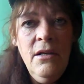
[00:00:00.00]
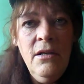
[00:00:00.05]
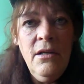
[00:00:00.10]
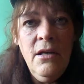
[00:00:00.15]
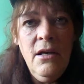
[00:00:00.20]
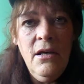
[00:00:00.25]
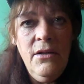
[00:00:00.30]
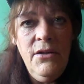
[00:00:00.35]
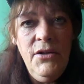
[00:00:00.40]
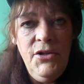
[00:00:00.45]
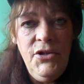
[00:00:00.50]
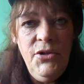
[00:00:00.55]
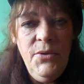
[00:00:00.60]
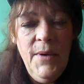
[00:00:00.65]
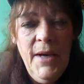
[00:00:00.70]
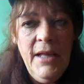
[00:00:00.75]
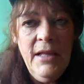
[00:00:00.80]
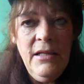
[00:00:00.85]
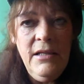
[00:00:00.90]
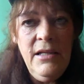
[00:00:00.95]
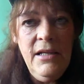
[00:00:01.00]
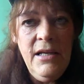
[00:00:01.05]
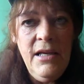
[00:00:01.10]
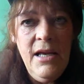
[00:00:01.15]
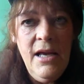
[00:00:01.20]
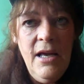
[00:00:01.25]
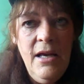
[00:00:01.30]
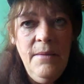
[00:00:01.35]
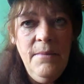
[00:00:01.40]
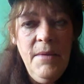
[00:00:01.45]
uh, the duality
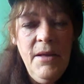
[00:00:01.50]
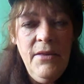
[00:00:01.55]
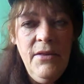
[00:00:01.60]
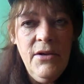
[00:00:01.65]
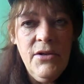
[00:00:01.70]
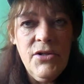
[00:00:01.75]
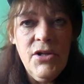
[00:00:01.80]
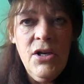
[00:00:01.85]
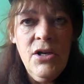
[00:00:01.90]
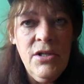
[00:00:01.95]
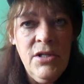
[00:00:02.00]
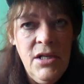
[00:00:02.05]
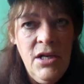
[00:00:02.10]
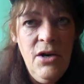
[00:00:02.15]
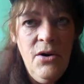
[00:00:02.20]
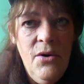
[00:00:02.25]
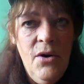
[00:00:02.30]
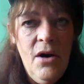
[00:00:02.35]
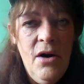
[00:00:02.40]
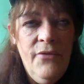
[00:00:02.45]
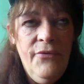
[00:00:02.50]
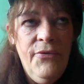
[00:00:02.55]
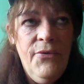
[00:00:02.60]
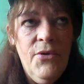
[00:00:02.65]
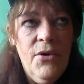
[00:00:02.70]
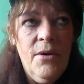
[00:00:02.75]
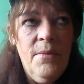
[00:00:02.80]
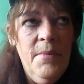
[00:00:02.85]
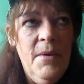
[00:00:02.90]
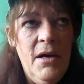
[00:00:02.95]
game, there's also a
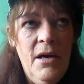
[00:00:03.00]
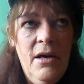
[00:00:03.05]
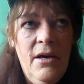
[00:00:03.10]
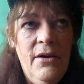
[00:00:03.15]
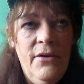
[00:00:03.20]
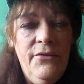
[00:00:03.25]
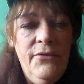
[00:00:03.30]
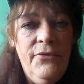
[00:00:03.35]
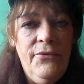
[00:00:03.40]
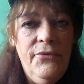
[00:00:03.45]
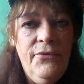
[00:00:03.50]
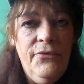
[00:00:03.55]
form of